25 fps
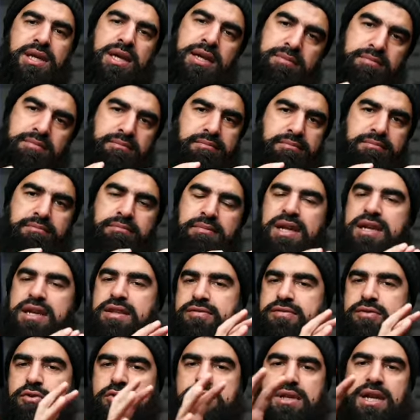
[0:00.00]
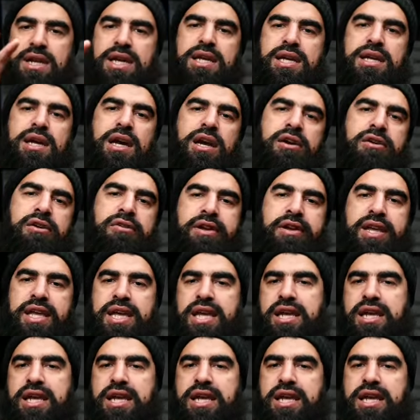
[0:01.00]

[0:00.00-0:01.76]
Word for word: and many views are like a grey